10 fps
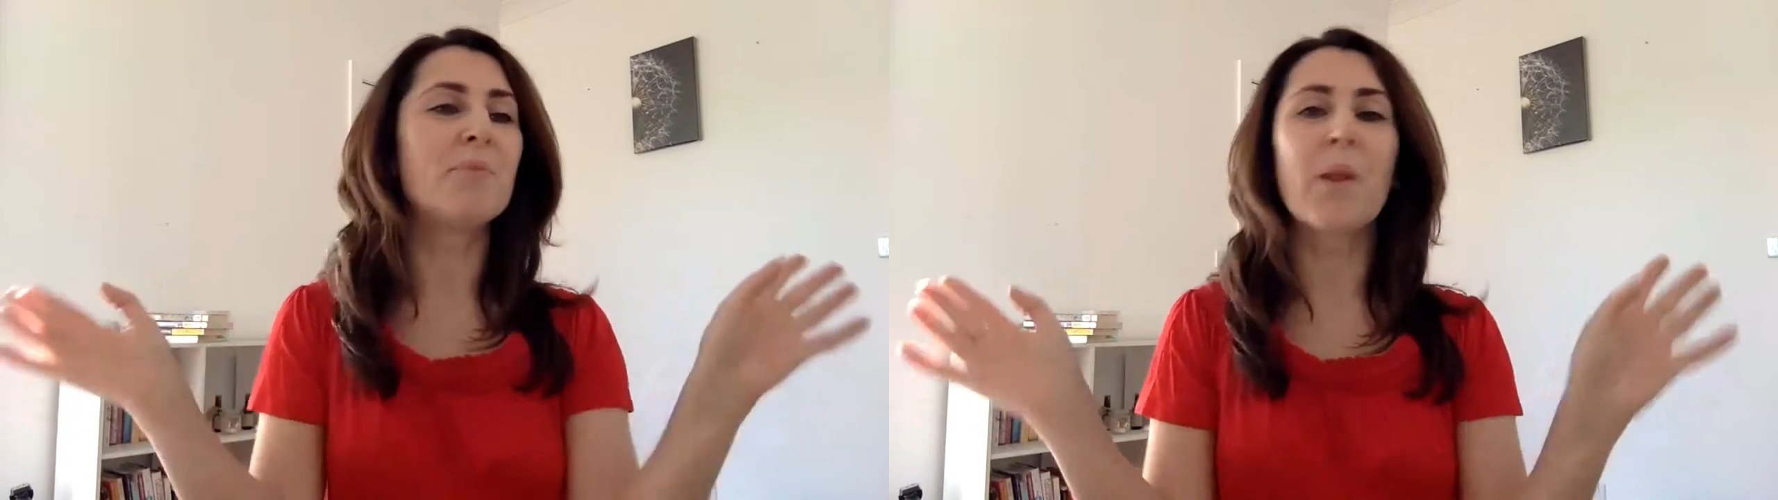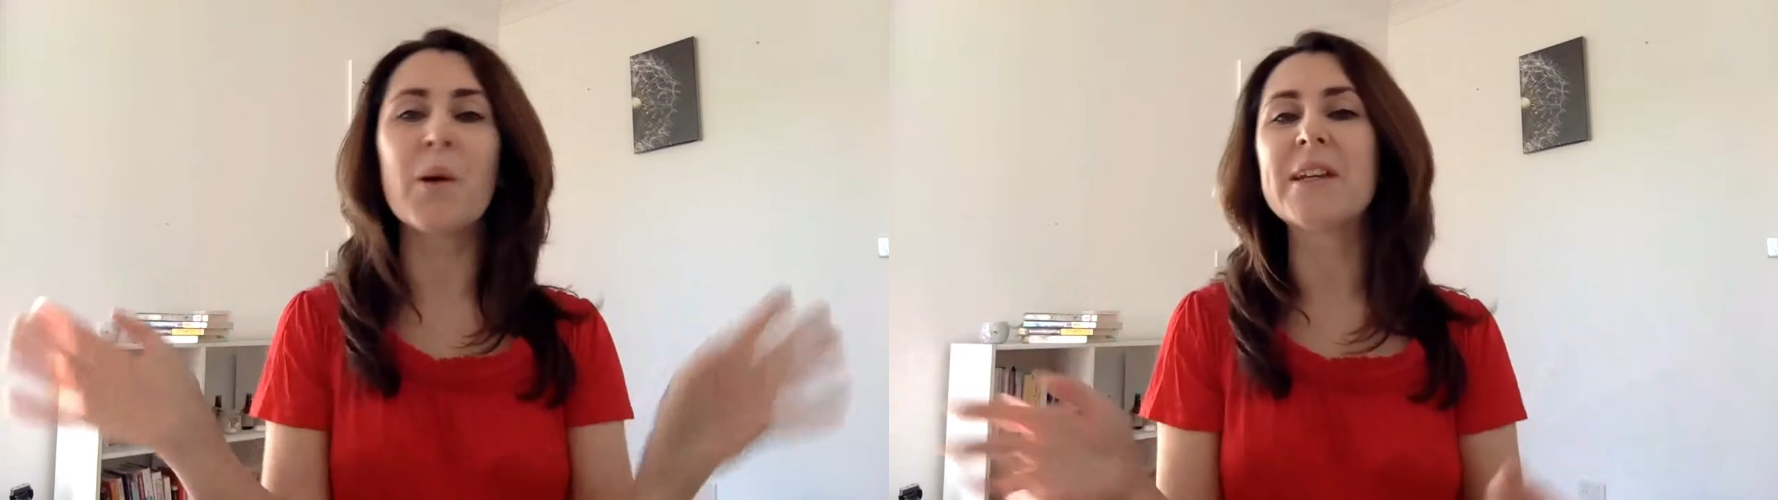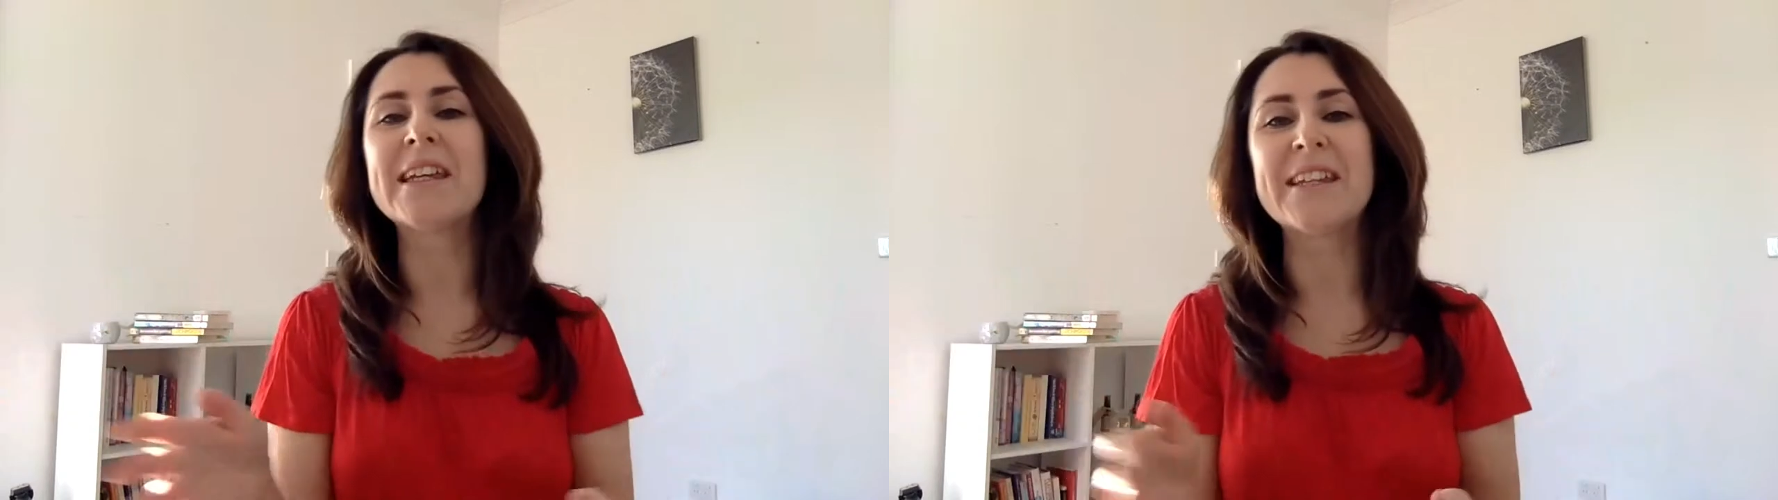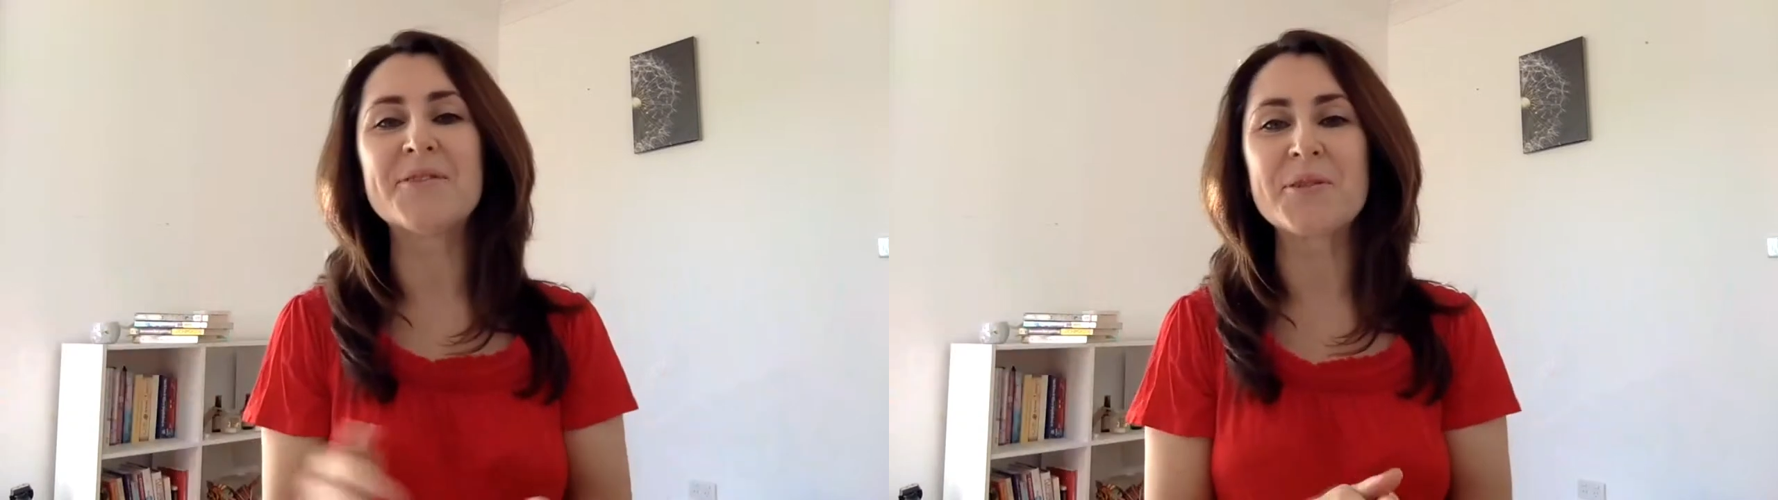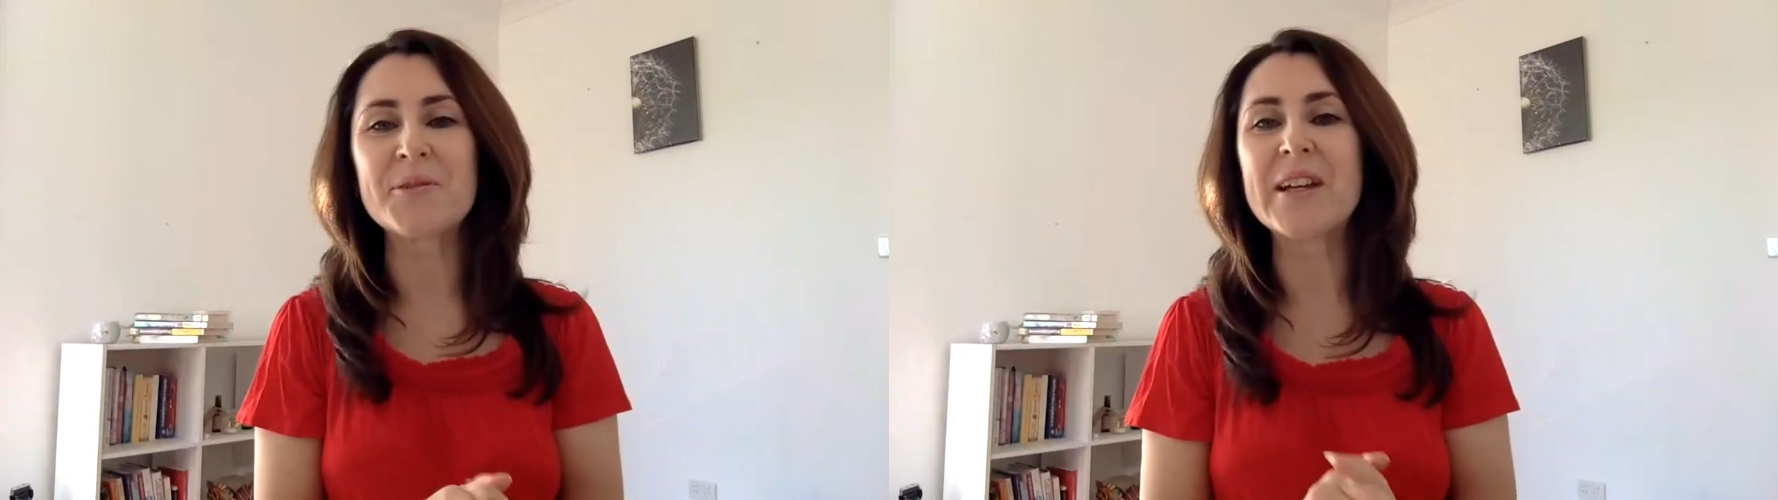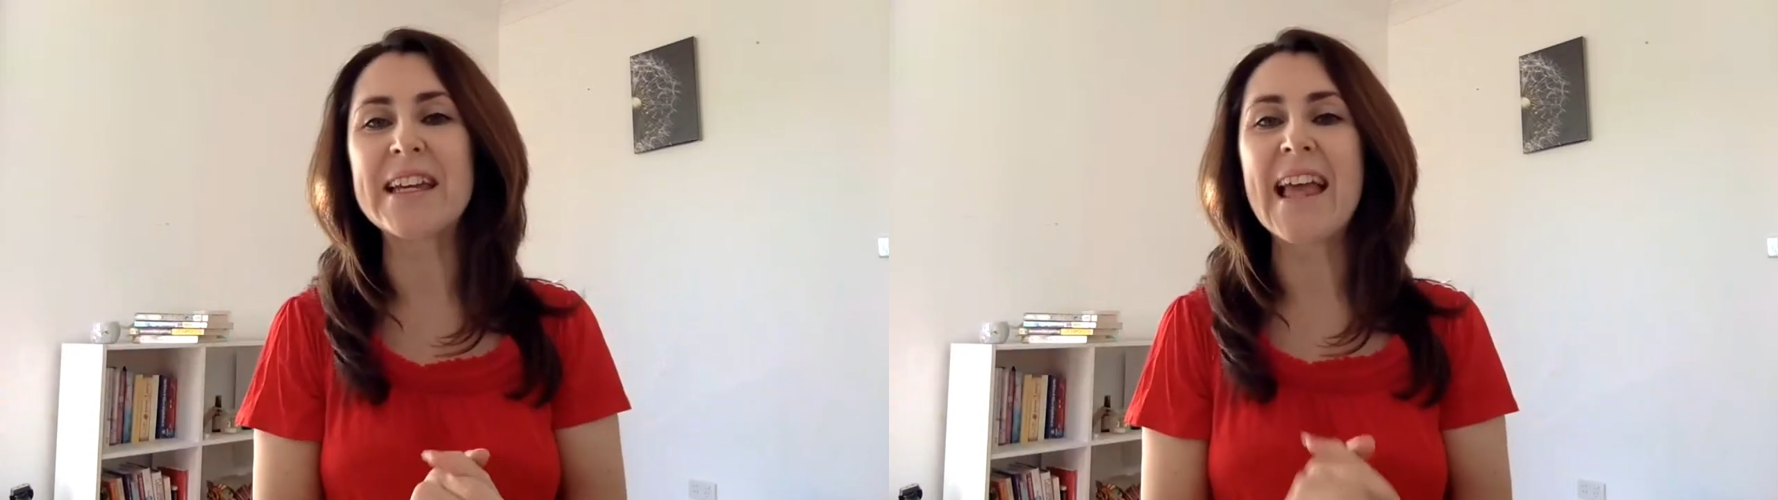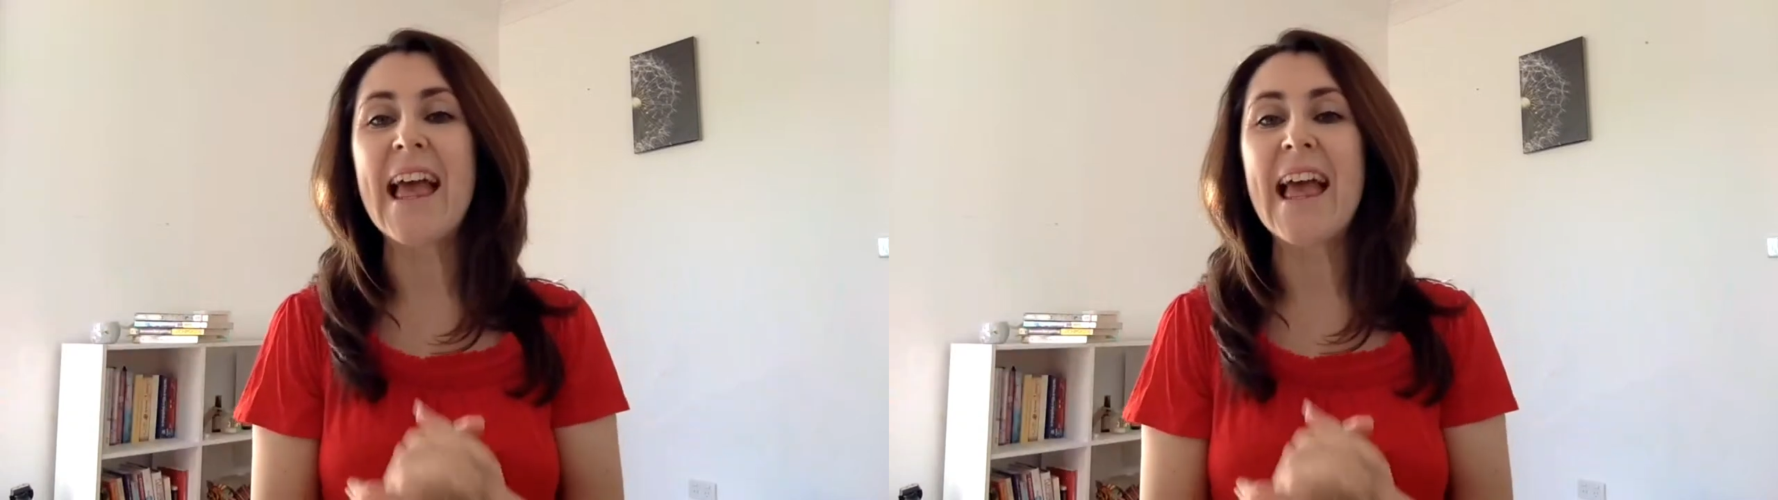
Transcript: blowing it everywhere.